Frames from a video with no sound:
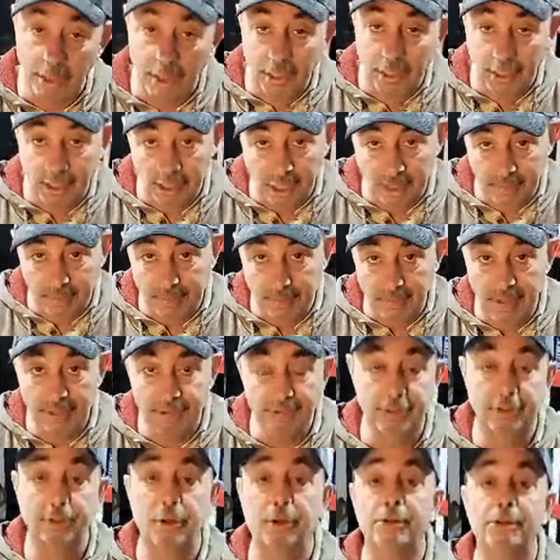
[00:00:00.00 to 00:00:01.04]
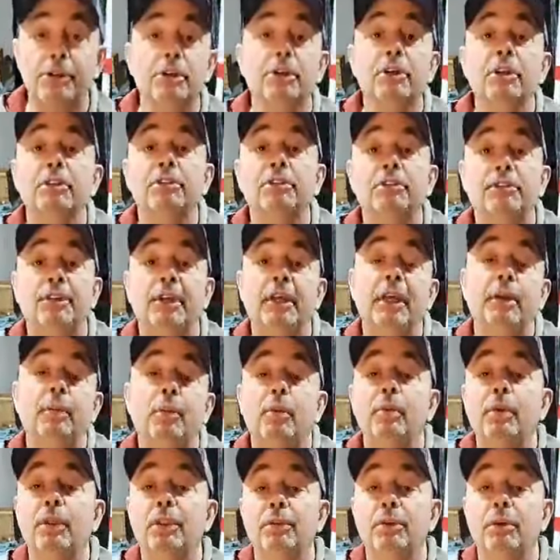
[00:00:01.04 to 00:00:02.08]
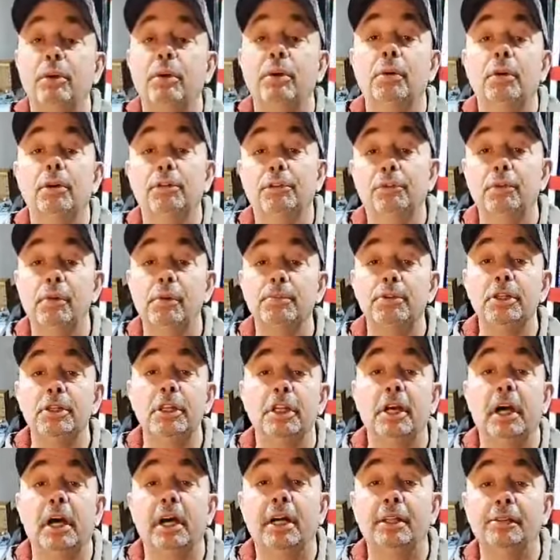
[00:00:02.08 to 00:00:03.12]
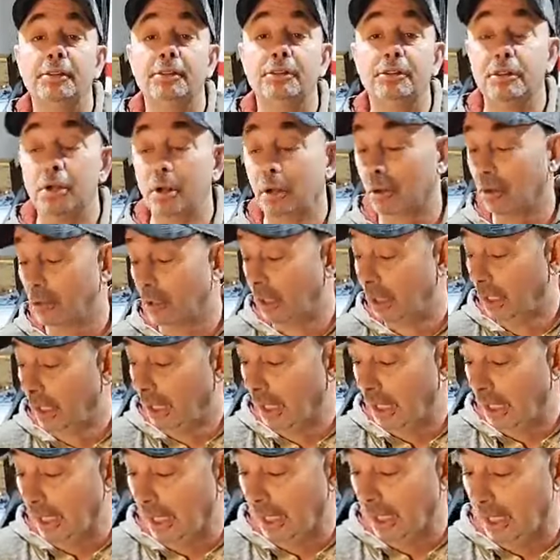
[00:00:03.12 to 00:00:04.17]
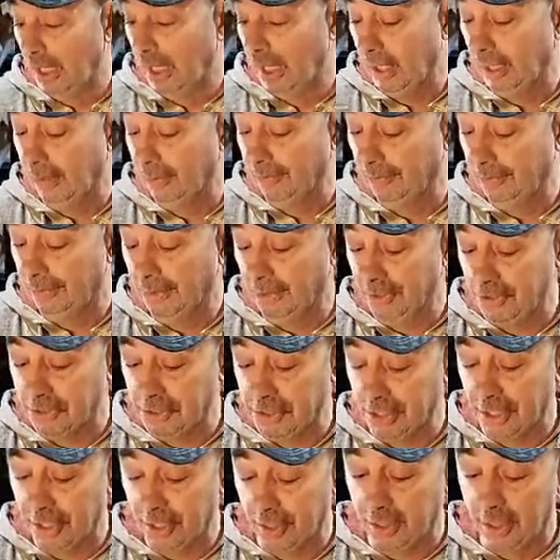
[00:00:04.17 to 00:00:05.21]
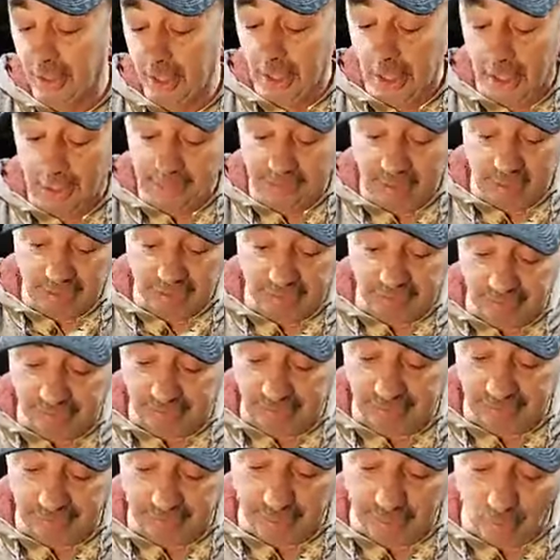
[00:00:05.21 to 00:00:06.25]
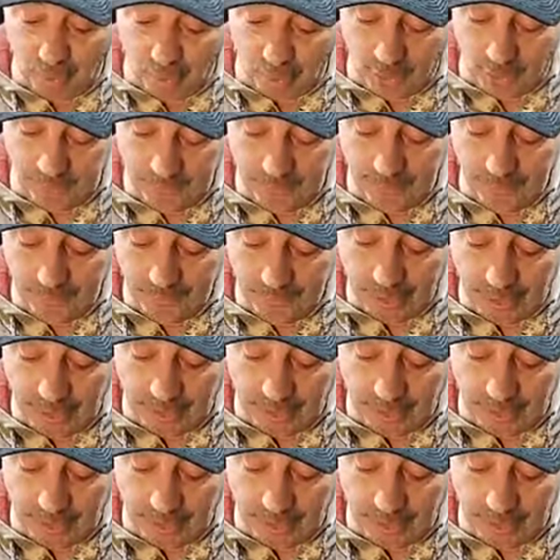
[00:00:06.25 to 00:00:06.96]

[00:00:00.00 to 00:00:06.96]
a couple months ago, and you're going to see it when we throw a swim jig on the show uh, this year. I've got a 6 3 to 1 uh,